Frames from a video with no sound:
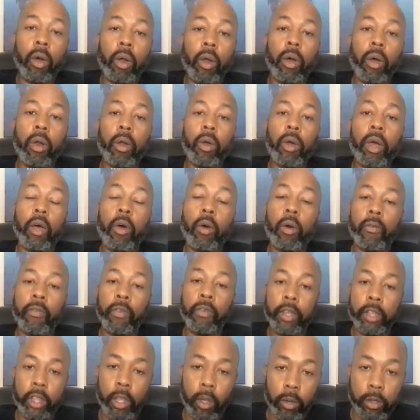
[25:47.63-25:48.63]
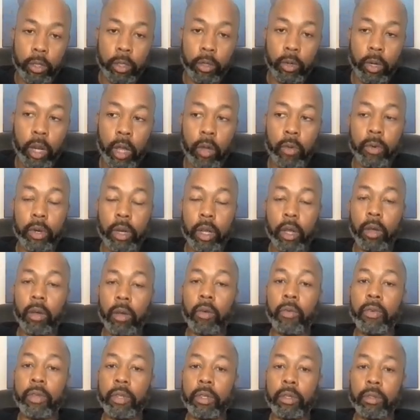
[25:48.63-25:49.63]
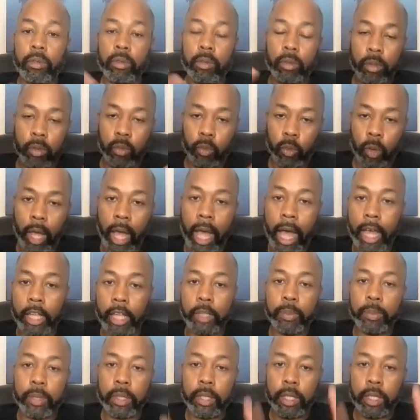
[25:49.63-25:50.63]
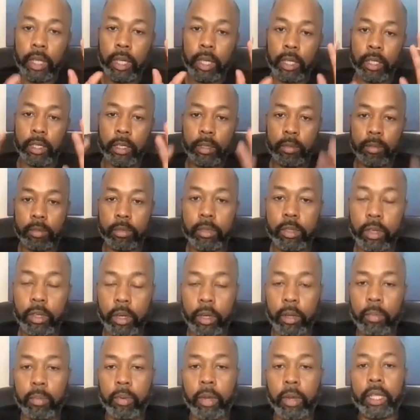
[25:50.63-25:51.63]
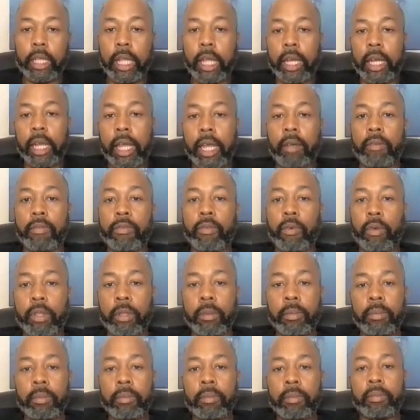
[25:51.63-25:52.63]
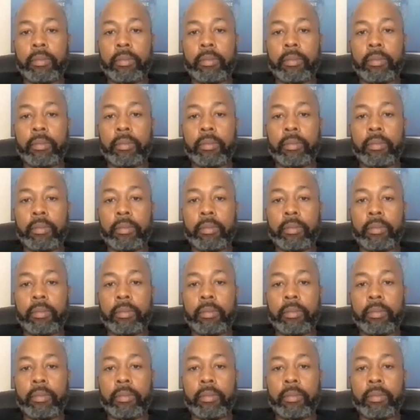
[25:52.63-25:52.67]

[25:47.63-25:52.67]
Hold on. For those who don't know what hospice is, break that down for them.